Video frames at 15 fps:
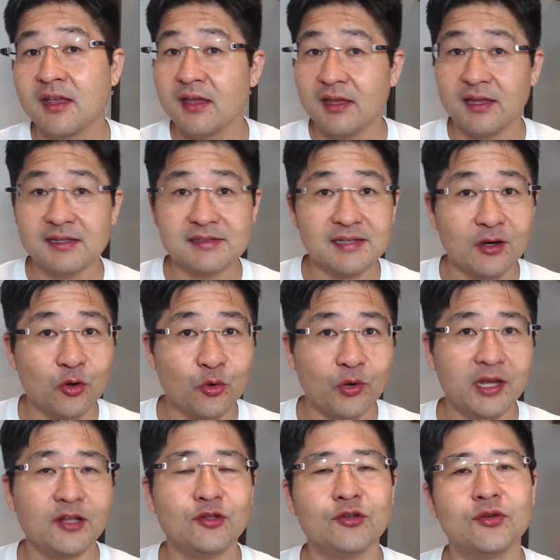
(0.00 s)
it's a
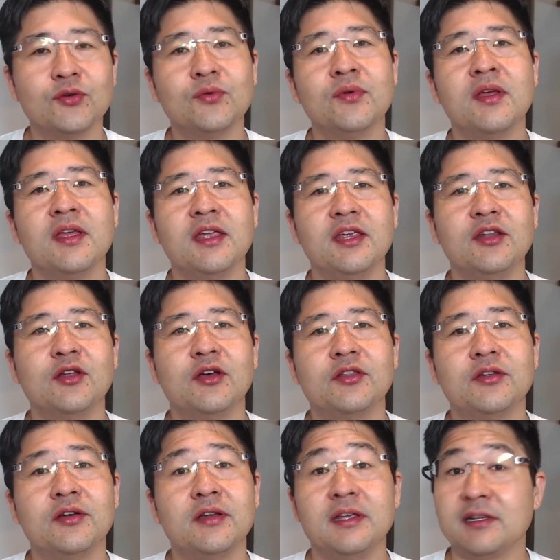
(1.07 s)
great tool.
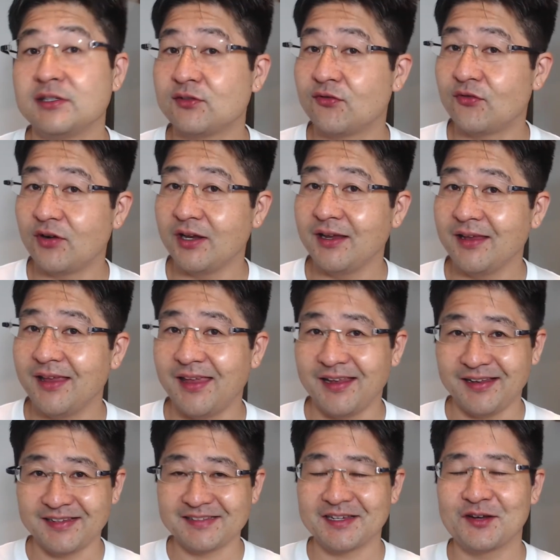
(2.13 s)
It's free and
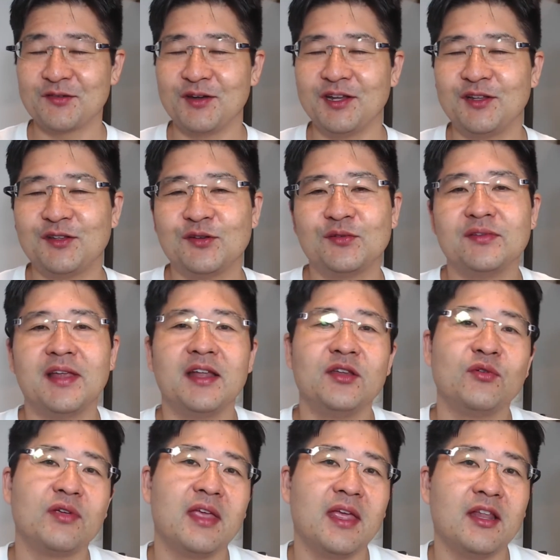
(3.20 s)
it's a great tool that
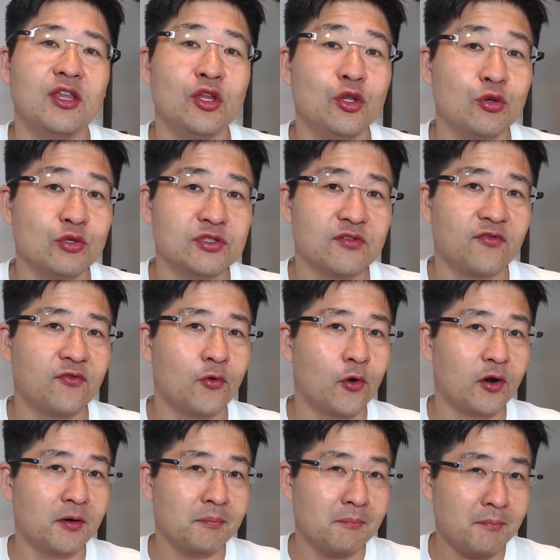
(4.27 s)
you can use
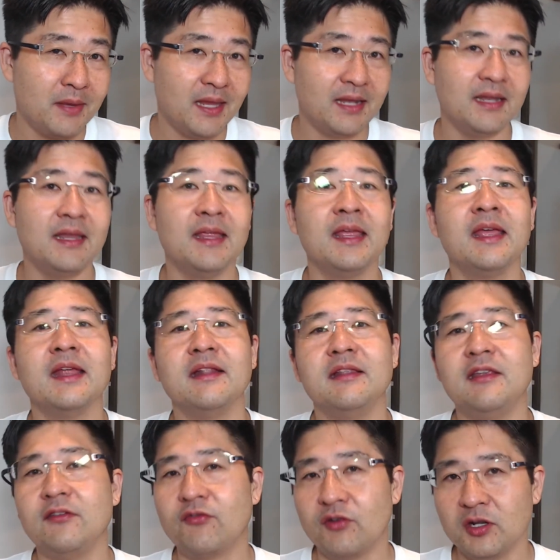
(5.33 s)
for many
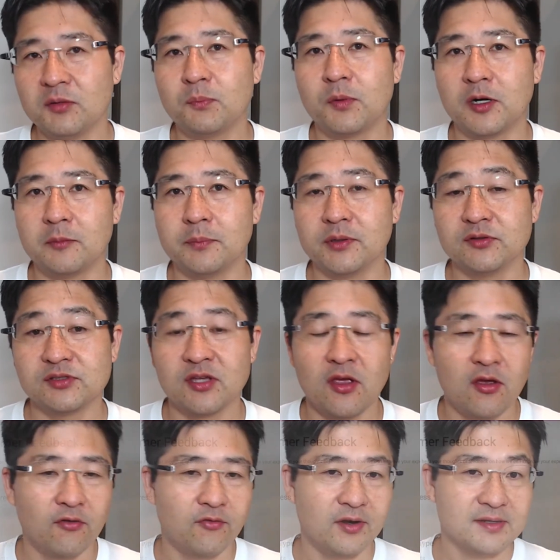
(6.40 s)
different purposes.
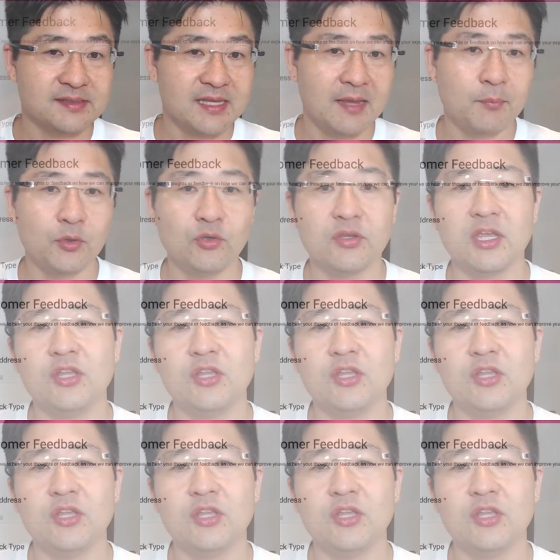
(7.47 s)
For example, you can